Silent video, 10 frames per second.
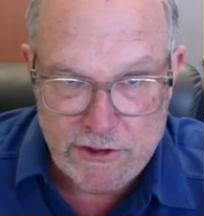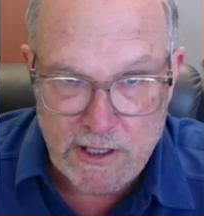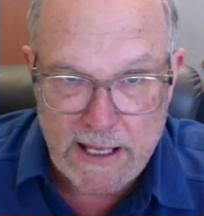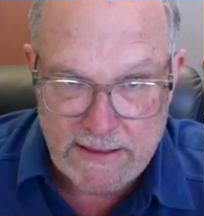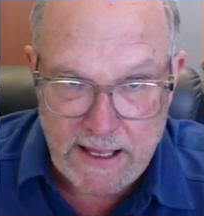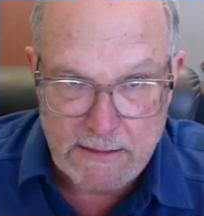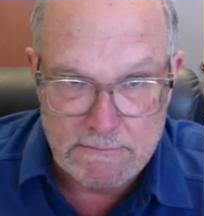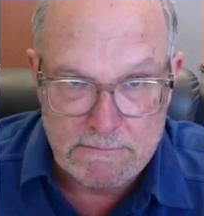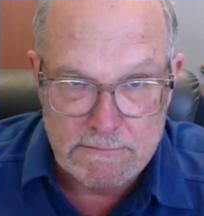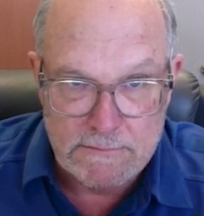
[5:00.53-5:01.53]
like that.
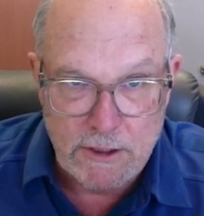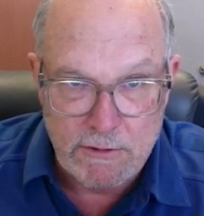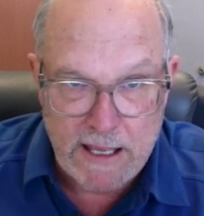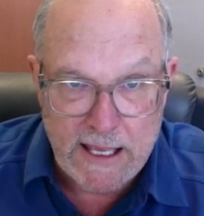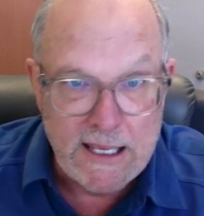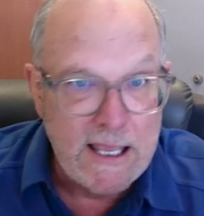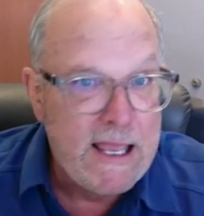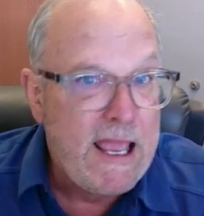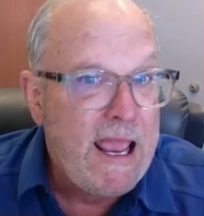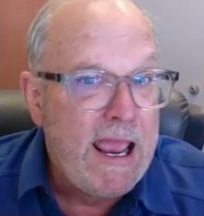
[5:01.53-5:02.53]
Okay?
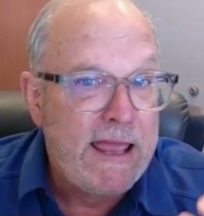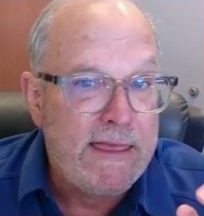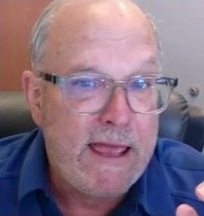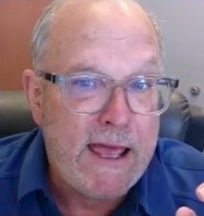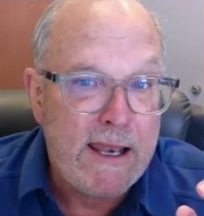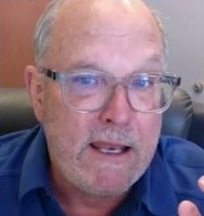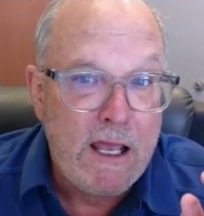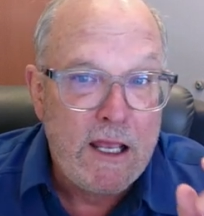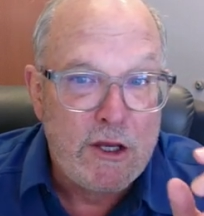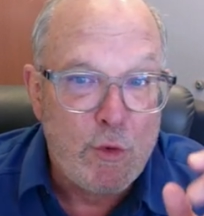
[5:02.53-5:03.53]
And then
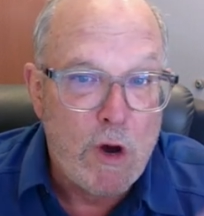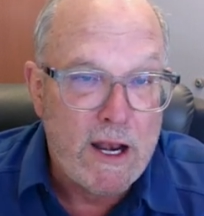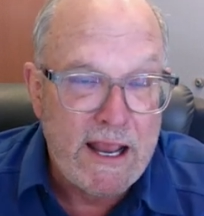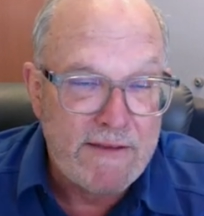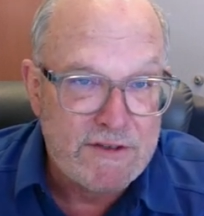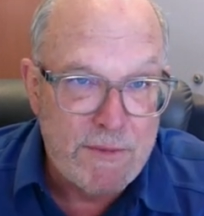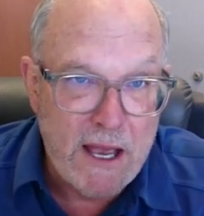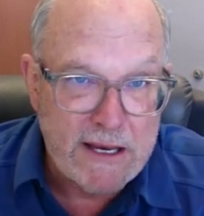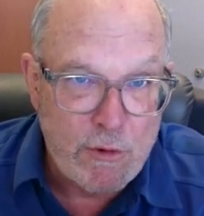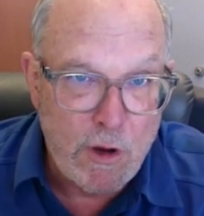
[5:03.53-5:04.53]
you want to have some high
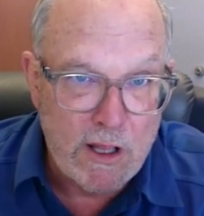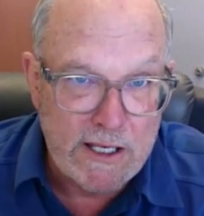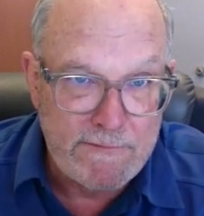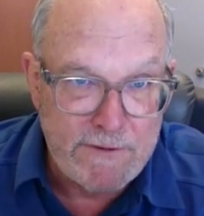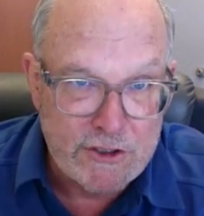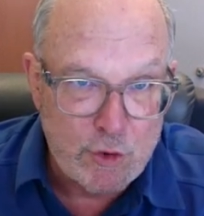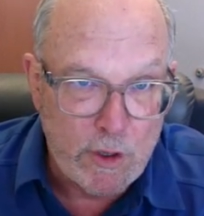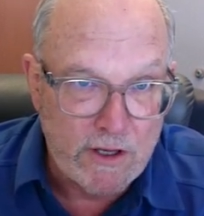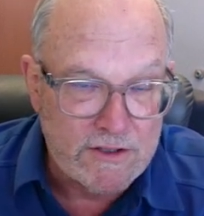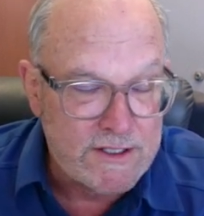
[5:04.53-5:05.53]
quality fish
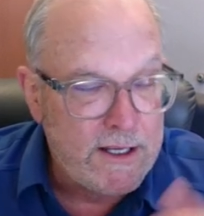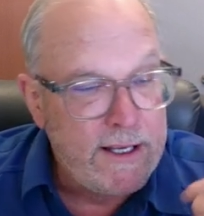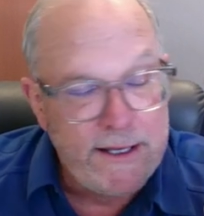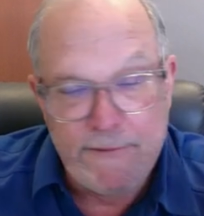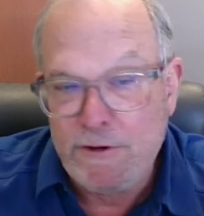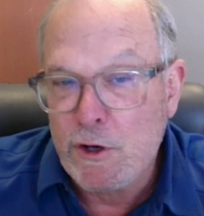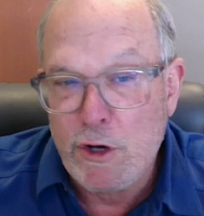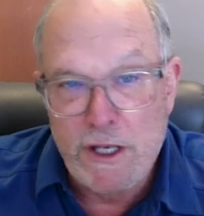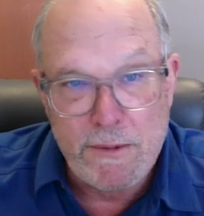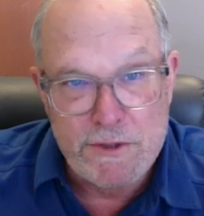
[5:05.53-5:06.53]
oils. If you go to
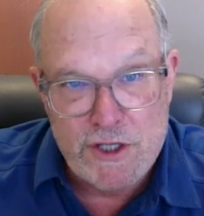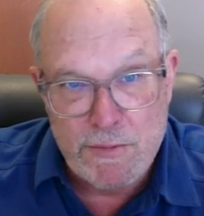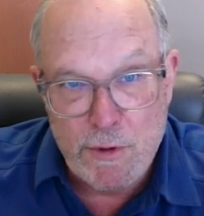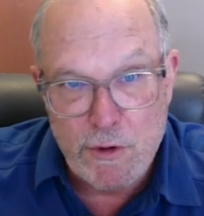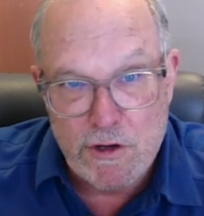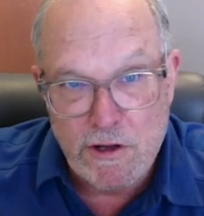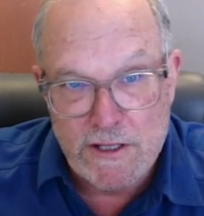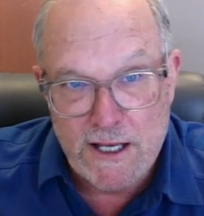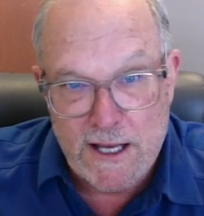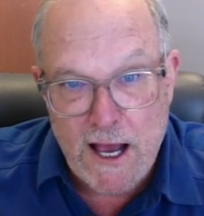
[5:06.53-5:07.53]

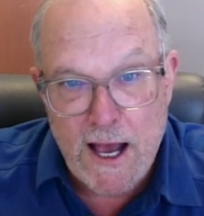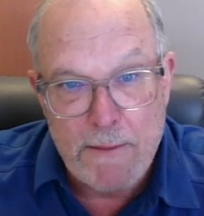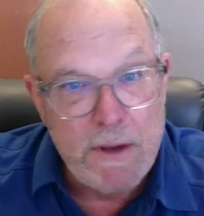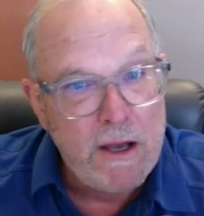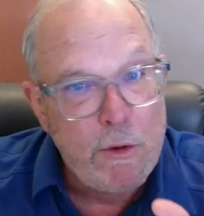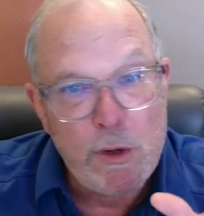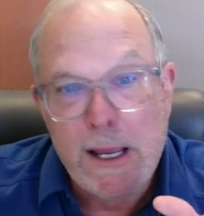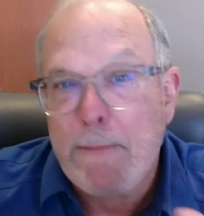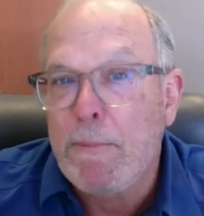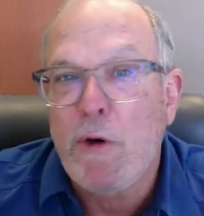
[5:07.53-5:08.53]
nemechekprotocol.com, we
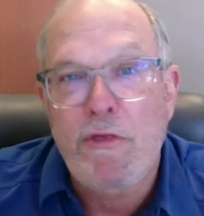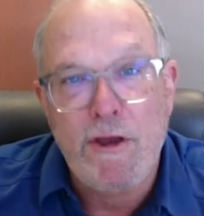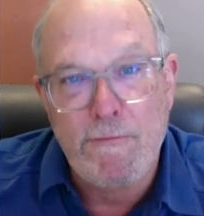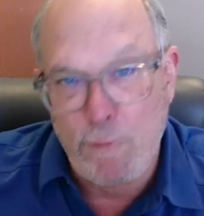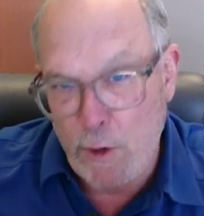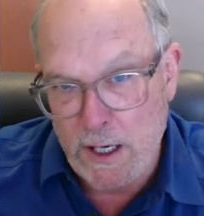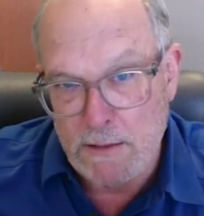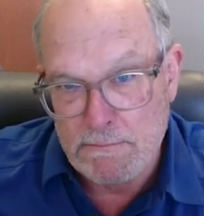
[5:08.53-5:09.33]
got both there for you.